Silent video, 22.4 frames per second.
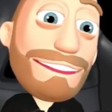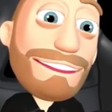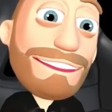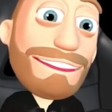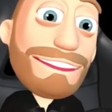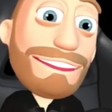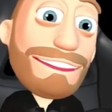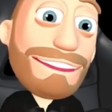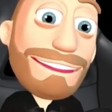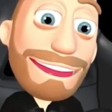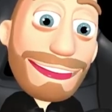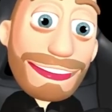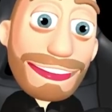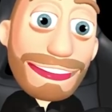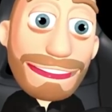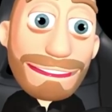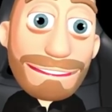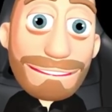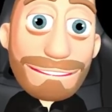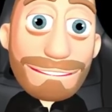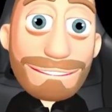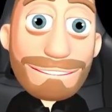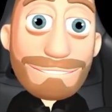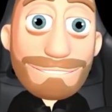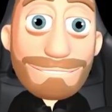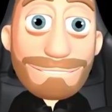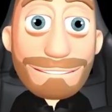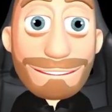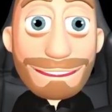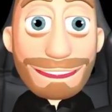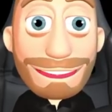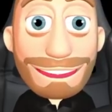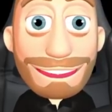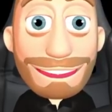now, the
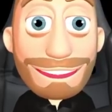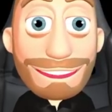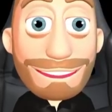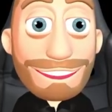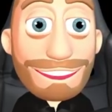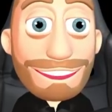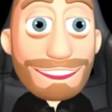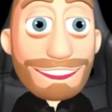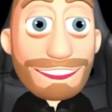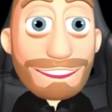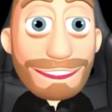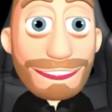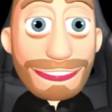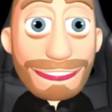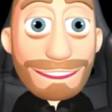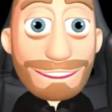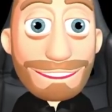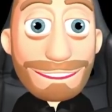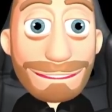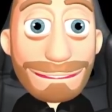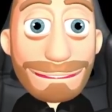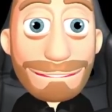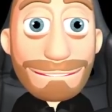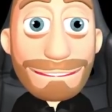staking airdrop event.